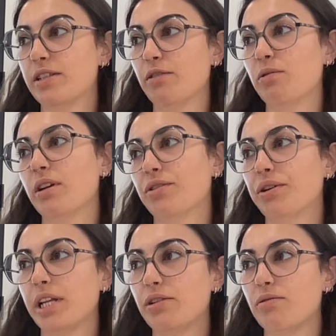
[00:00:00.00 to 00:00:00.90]
they will
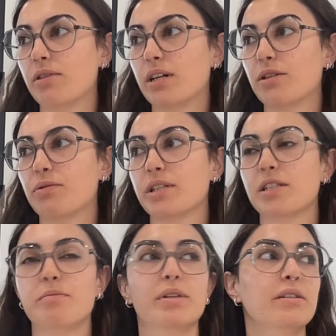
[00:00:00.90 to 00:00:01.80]
create you a
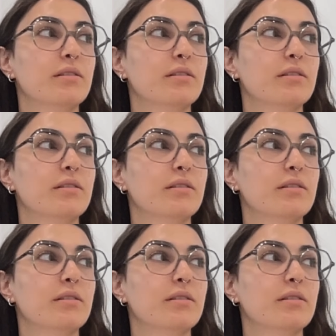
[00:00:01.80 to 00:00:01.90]
recipe.